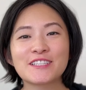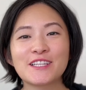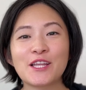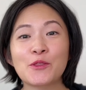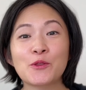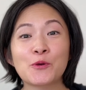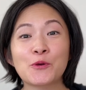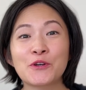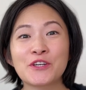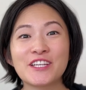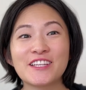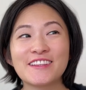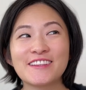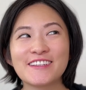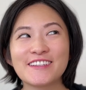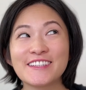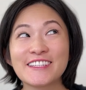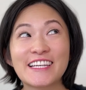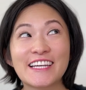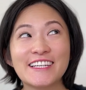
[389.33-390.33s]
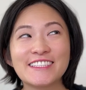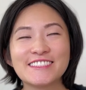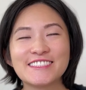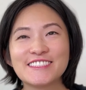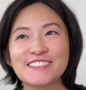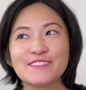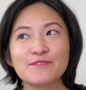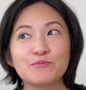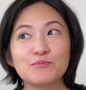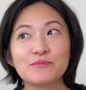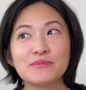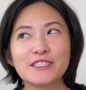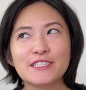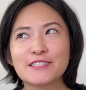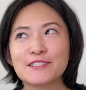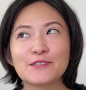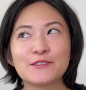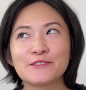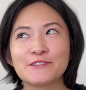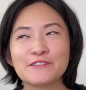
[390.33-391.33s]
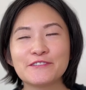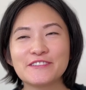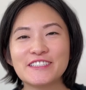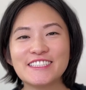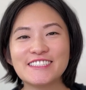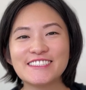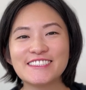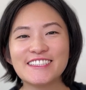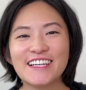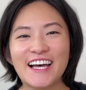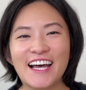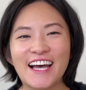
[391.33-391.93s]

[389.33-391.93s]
gonna throw it in there again. Please don't do it.